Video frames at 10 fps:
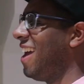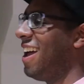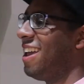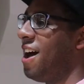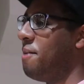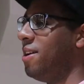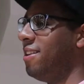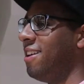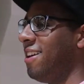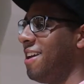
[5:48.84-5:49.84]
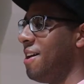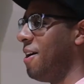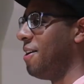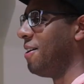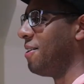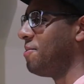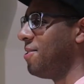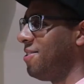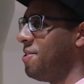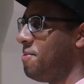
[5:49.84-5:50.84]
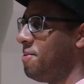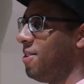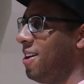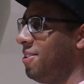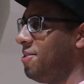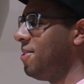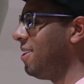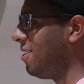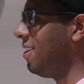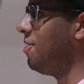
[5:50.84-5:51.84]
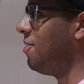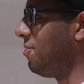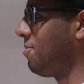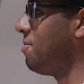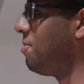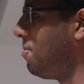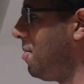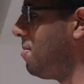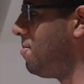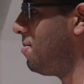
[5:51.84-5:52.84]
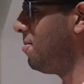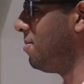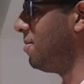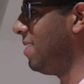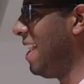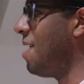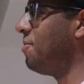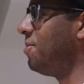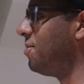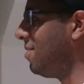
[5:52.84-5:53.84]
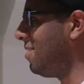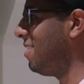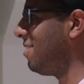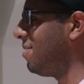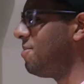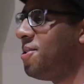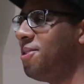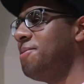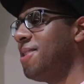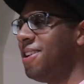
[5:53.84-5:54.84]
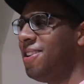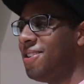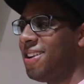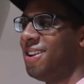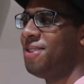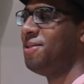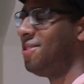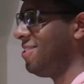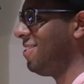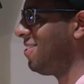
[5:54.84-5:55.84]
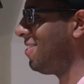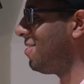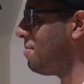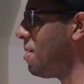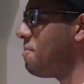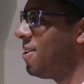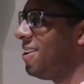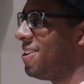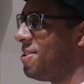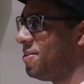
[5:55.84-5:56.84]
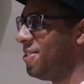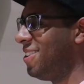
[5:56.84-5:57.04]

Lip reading: Yeah, yeah. I mean, yeah. I always tell people, yeah, I don't really like large groups of people or loud noises. So why do you work in a nightclub? To make money. Come on.